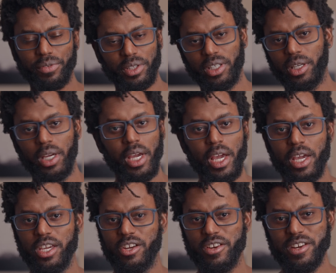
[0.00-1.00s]
Definitely,
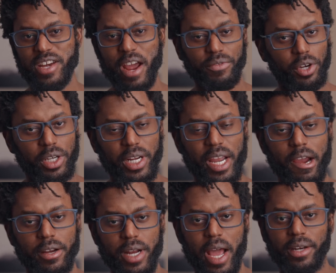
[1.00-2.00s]
you're never
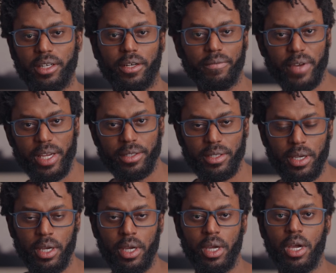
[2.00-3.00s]
gonna hear it at an
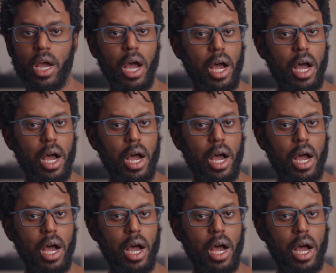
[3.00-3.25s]
event.